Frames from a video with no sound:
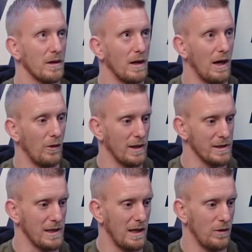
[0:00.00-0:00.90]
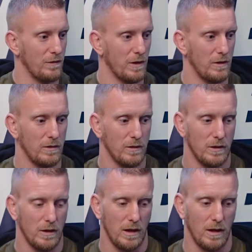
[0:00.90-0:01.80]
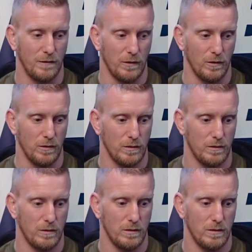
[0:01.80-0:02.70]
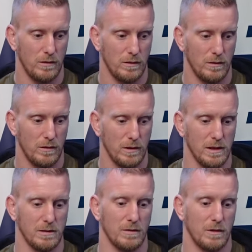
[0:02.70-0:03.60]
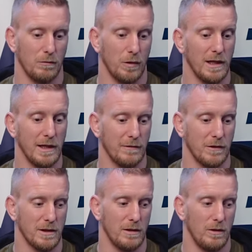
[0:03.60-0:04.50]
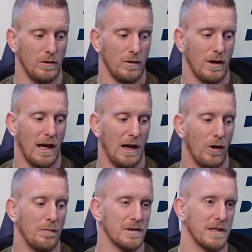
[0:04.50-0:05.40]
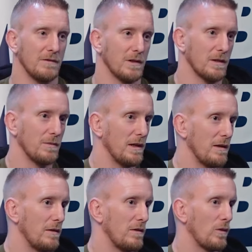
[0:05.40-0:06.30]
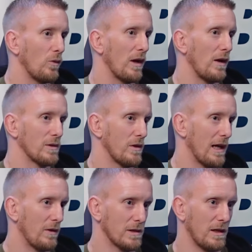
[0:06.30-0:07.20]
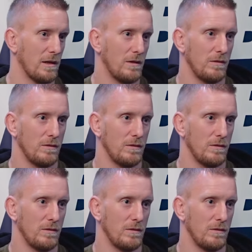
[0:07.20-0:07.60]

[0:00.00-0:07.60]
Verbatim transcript: how it is now at Flo, I feel is completely different to how I perceived it to be when I was on the outside.